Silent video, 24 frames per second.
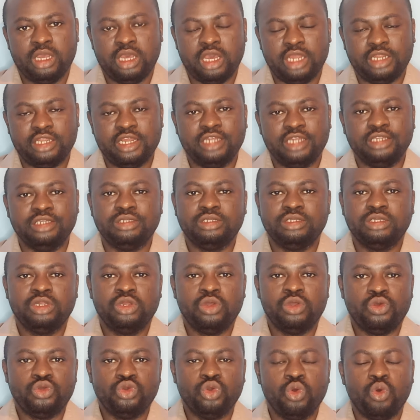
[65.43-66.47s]
and then
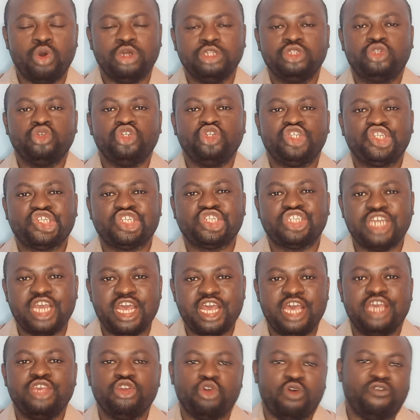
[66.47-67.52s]
you want to
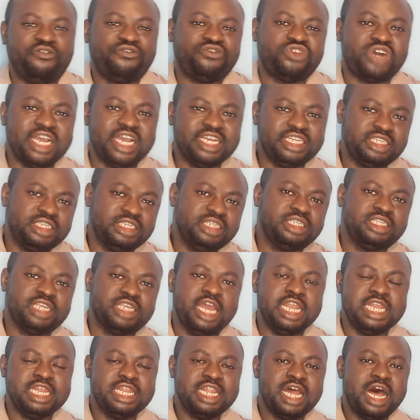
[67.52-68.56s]
share your findings
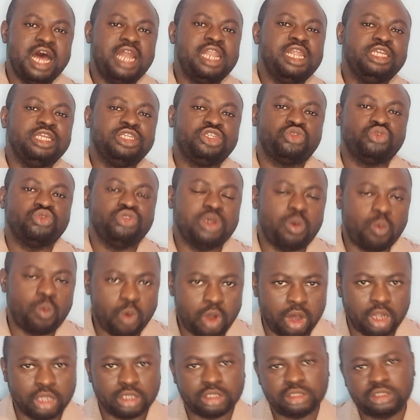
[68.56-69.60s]
and knowledge to the
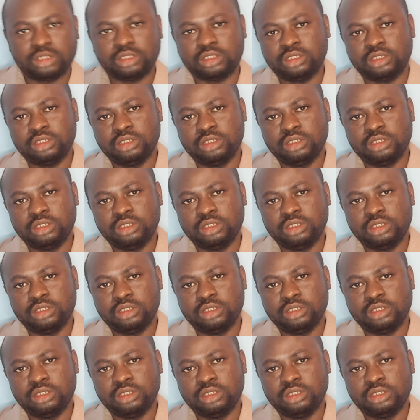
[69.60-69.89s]
world,